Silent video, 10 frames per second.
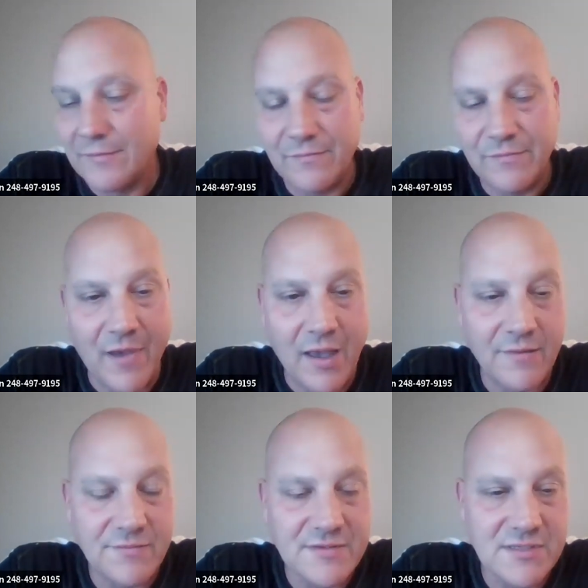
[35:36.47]

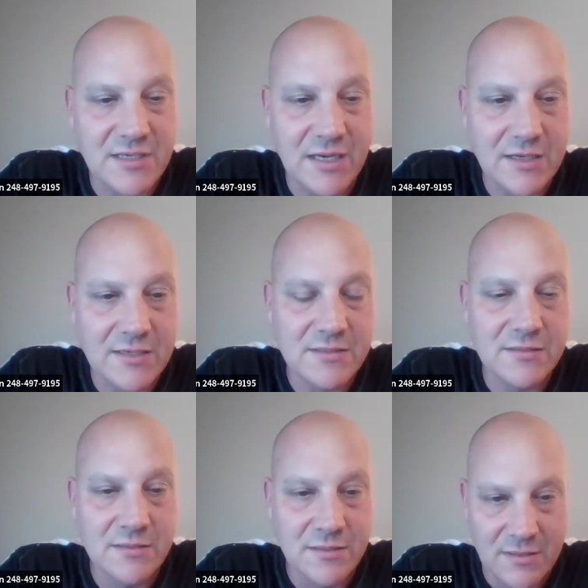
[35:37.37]
five,
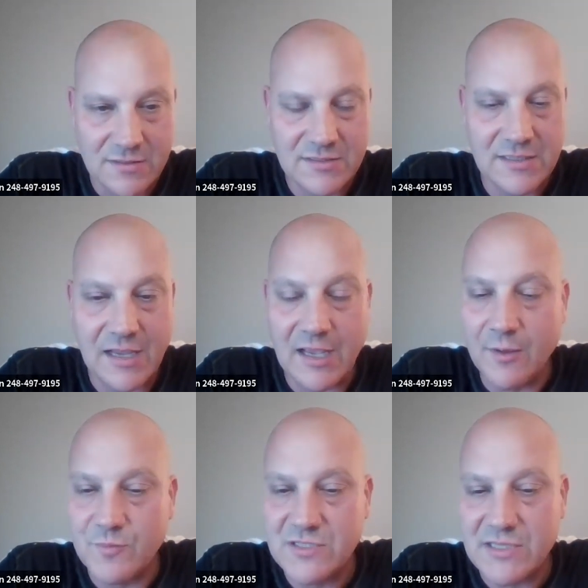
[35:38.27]
six D
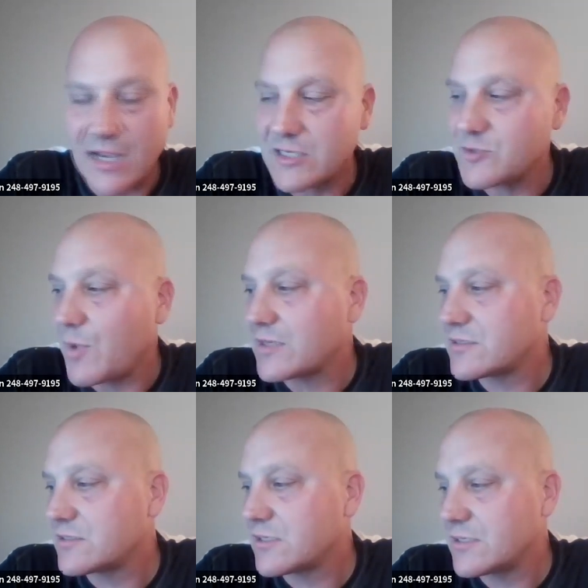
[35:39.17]
Ms, text
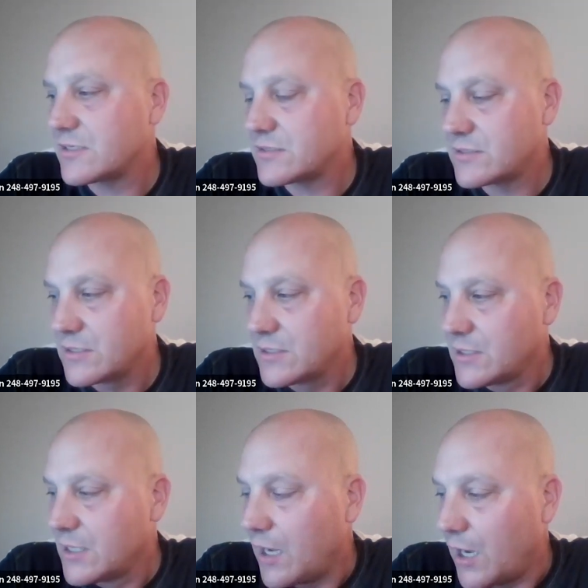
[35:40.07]
messages,
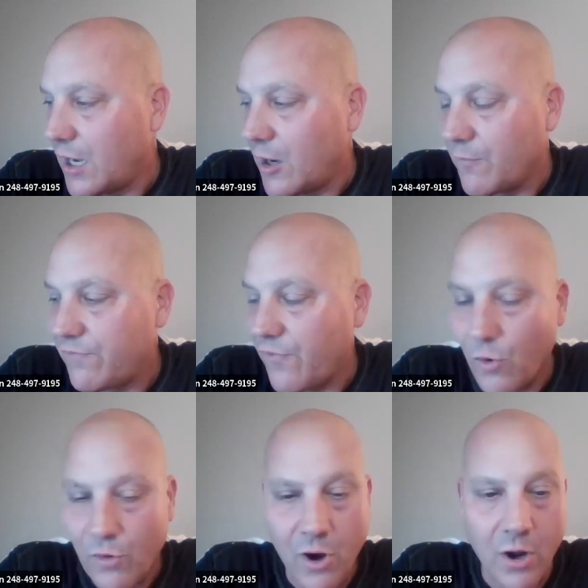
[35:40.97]
um,
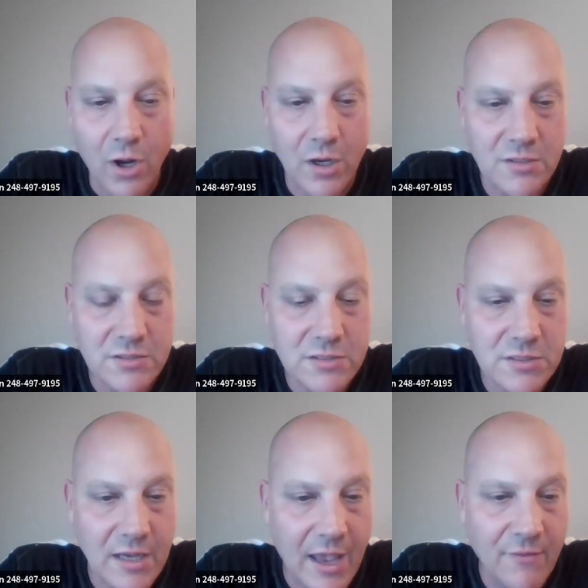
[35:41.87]
phone
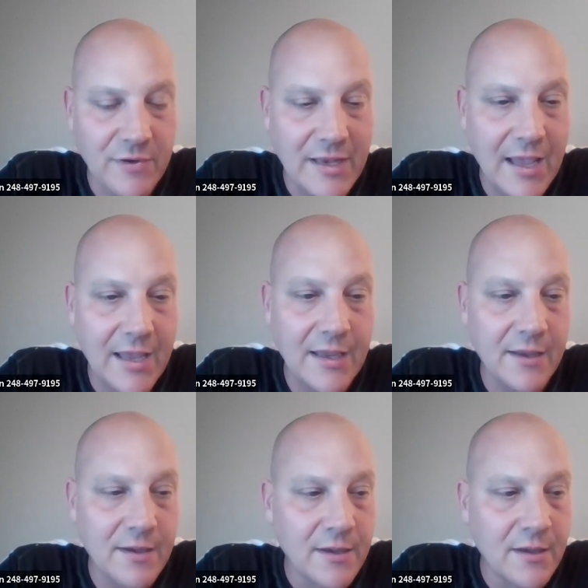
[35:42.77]
calls every
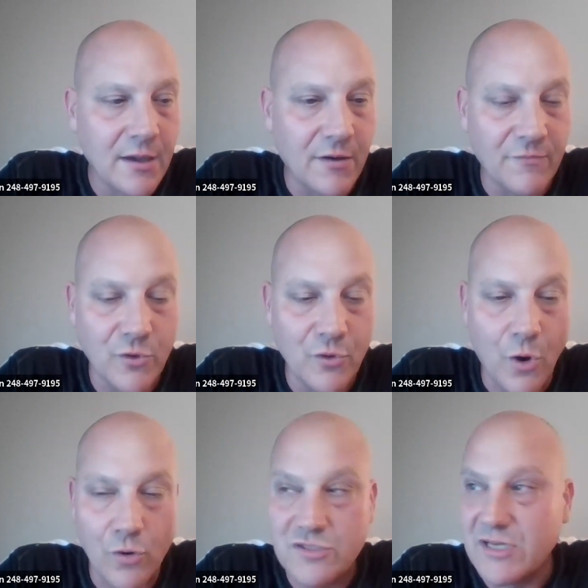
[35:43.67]
day of new
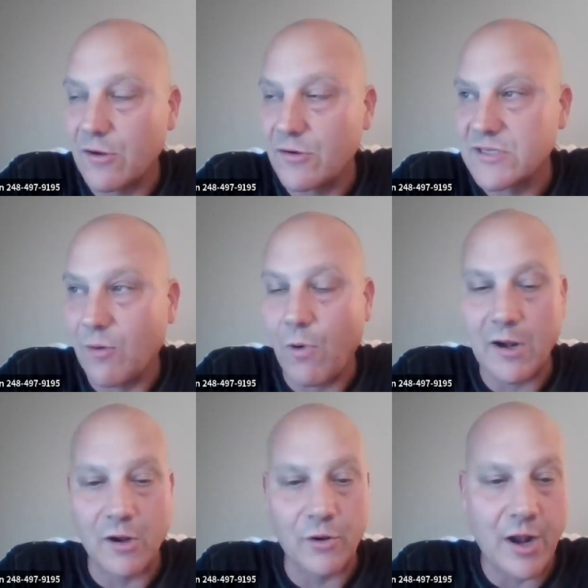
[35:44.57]
wholesalers that
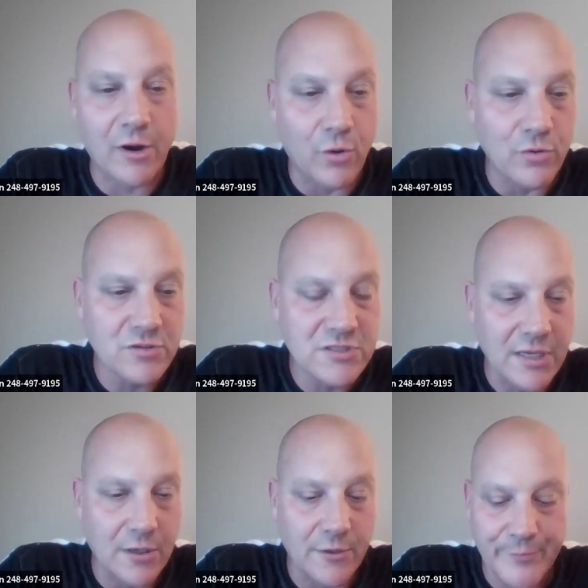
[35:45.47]
want to learn how to
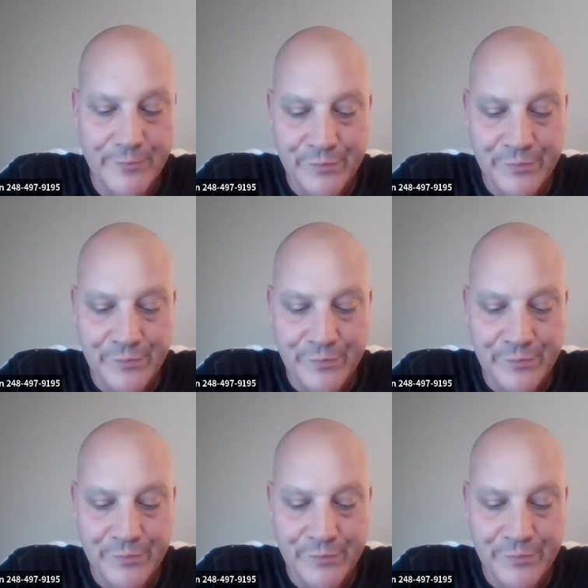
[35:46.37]
wholesale.